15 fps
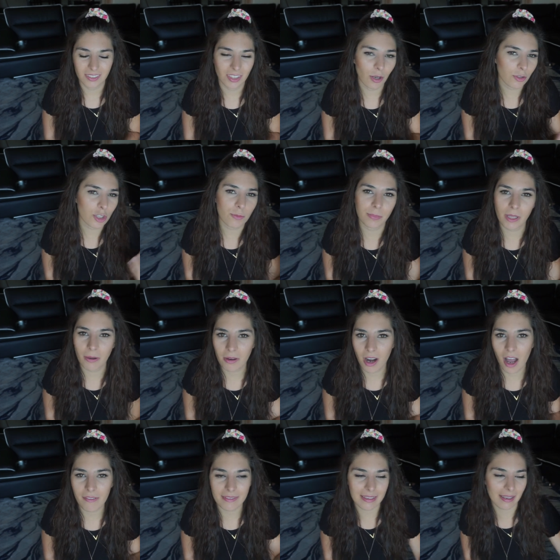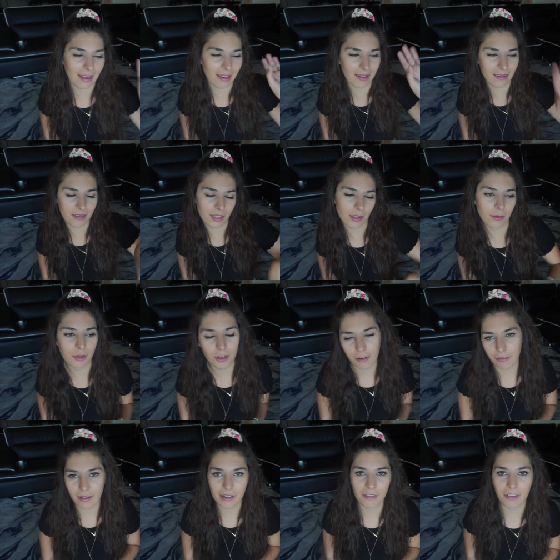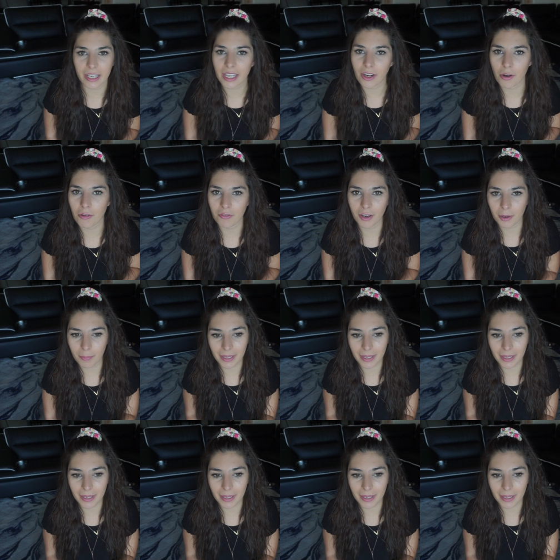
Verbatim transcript: don't just blow it off. It's like, you and your friend will get over it.